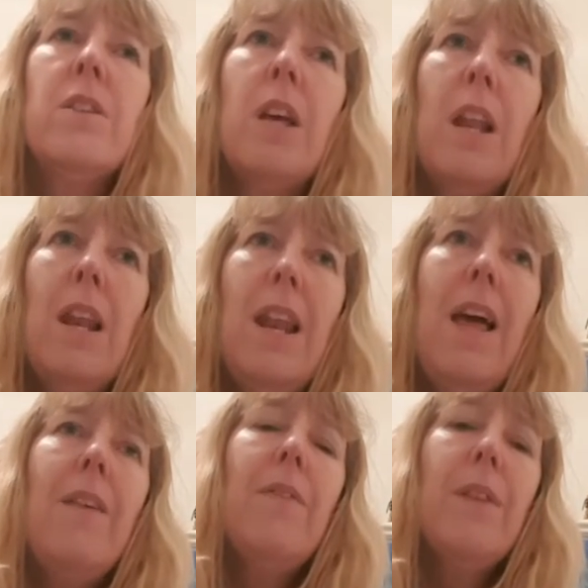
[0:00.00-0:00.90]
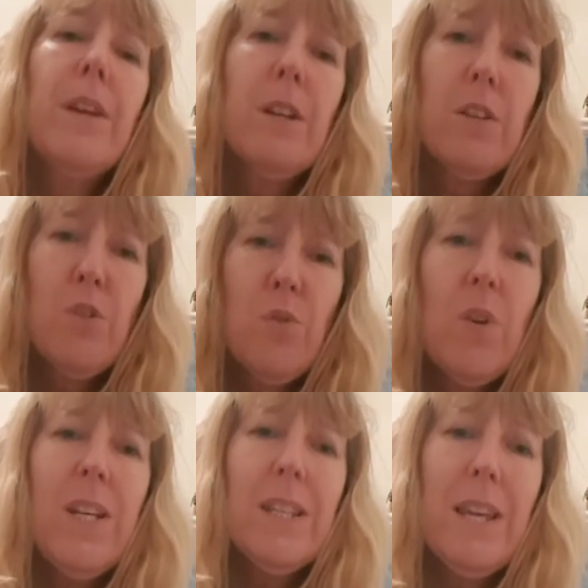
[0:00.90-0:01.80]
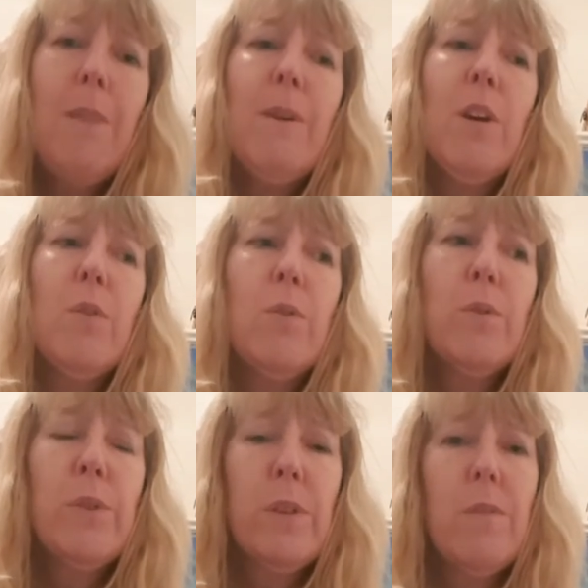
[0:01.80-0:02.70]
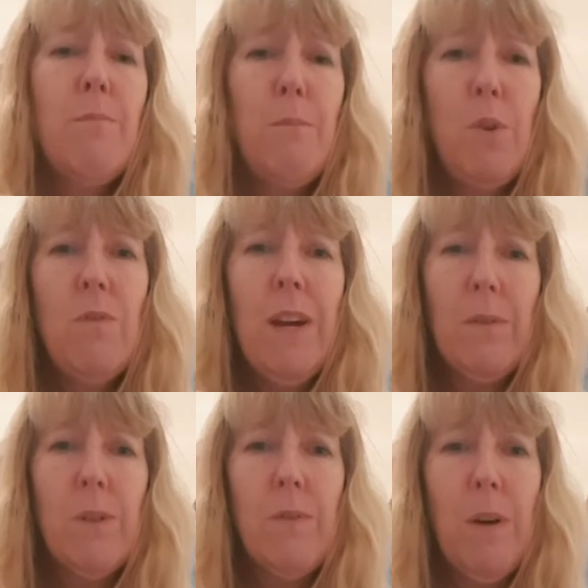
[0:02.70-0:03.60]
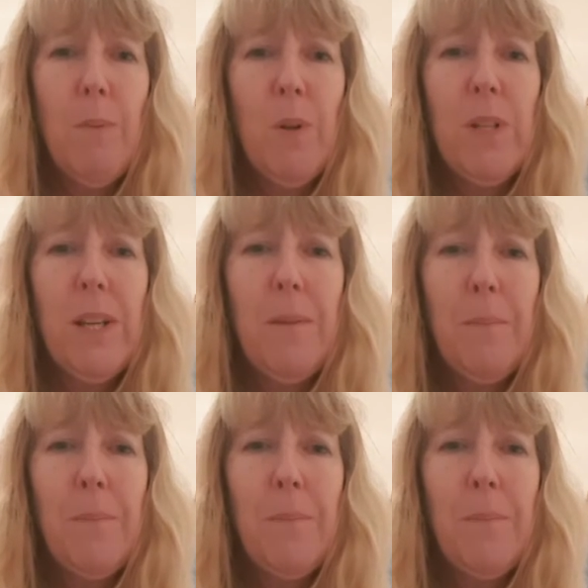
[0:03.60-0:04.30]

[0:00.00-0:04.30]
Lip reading: to let the stress chemicals move out of our body.